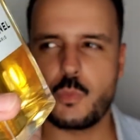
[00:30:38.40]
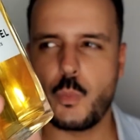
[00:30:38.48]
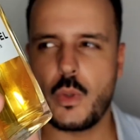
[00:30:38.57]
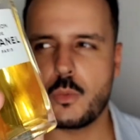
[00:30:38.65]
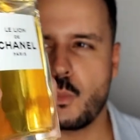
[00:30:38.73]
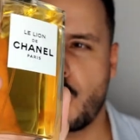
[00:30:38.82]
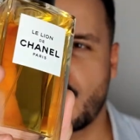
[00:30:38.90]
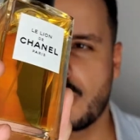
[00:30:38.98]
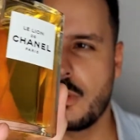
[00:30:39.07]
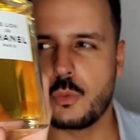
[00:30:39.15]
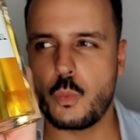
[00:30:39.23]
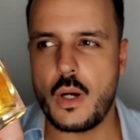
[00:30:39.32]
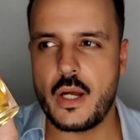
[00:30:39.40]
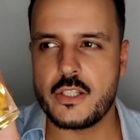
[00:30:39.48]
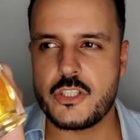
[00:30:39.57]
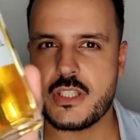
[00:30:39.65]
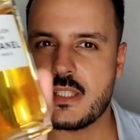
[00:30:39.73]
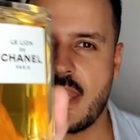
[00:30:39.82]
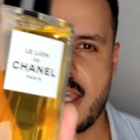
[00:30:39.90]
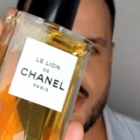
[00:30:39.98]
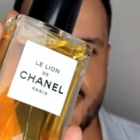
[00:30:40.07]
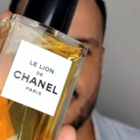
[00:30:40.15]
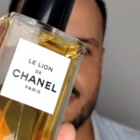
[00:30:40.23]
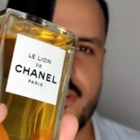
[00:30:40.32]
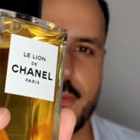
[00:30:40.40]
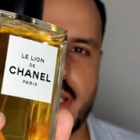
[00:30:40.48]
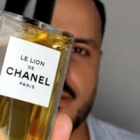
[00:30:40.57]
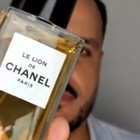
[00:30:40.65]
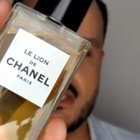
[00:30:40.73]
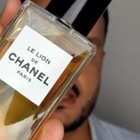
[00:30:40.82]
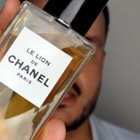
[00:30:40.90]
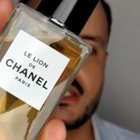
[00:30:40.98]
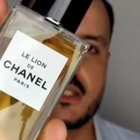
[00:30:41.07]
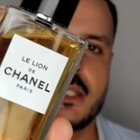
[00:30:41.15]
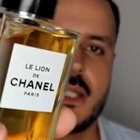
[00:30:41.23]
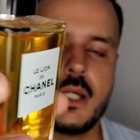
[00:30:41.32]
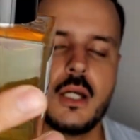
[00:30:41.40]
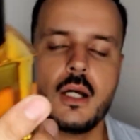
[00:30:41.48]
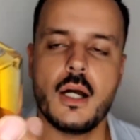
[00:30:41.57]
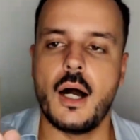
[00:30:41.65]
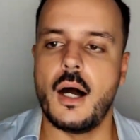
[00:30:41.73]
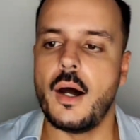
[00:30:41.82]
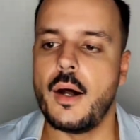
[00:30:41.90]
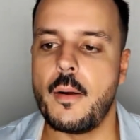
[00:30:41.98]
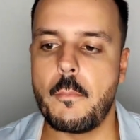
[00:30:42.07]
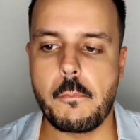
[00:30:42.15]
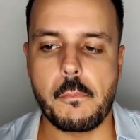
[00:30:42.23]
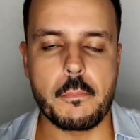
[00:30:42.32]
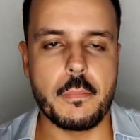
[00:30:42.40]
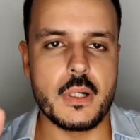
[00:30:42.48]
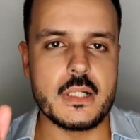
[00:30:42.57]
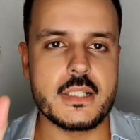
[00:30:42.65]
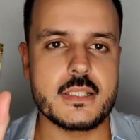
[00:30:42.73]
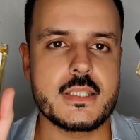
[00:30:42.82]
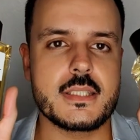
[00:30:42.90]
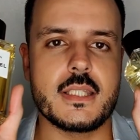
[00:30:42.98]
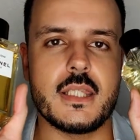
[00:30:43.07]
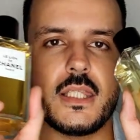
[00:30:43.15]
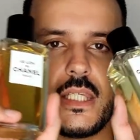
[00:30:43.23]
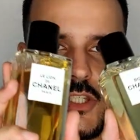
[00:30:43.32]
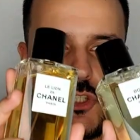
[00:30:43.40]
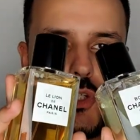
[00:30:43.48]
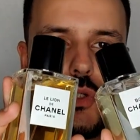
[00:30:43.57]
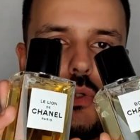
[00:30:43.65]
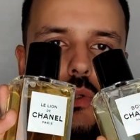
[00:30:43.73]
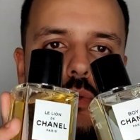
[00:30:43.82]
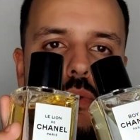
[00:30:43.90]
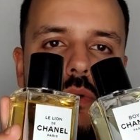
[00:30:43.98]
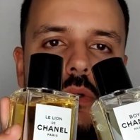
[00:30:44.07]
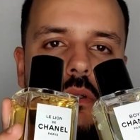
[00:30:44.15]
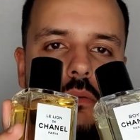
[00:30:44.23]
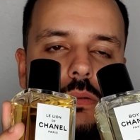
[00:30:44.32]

it went worldwide just last year, if I'm not mistaken. Um, but these two,